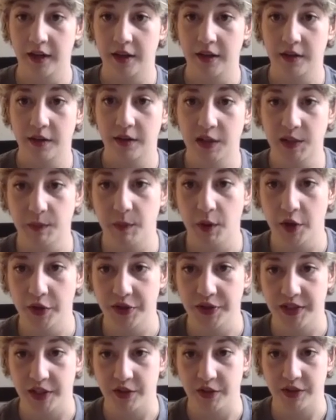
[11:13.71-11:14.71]
small
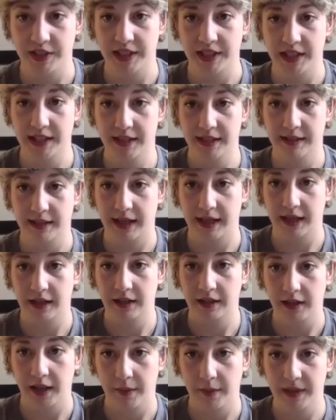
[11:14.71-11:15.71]
citruses like
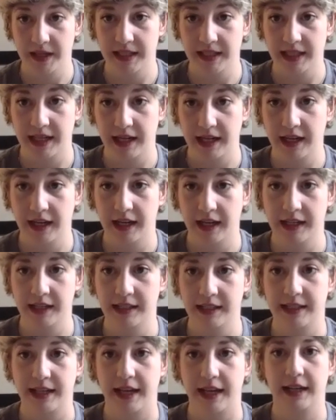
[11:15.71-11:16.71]

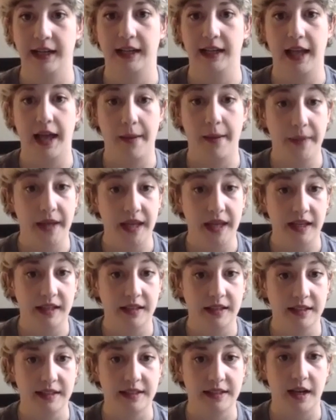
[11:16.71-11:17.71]
clementines and
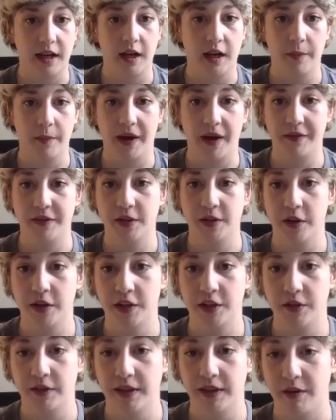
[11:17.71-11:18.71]
lemons. I've started
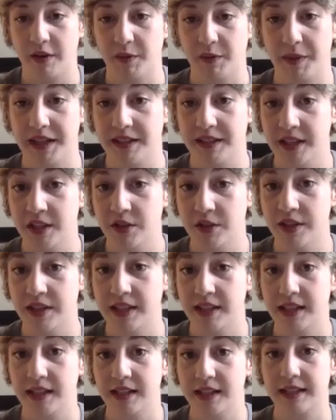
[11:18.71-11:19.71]
doing that with my
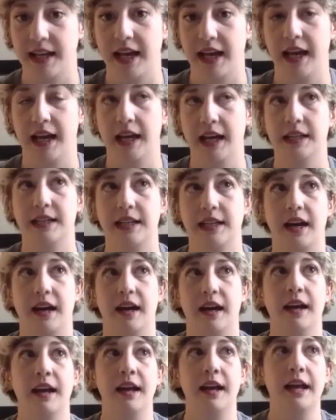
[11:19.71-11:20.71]
citruses, and
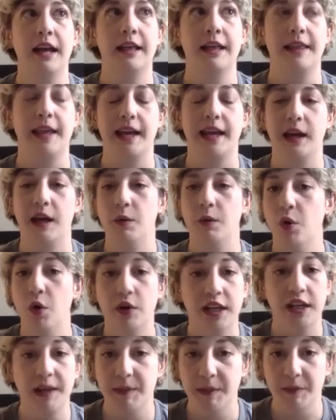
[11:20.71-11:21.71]
it won't
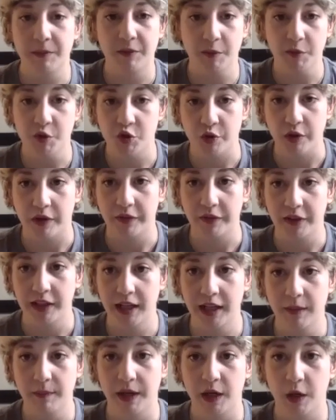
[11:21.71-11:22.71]
keep them from
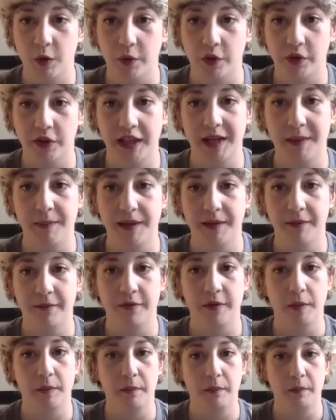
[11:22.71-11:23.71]
shriveling, but it will keep them
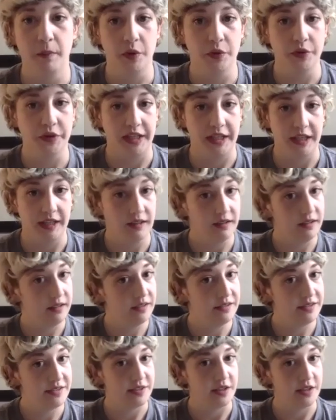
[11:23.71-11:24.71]
from molding. So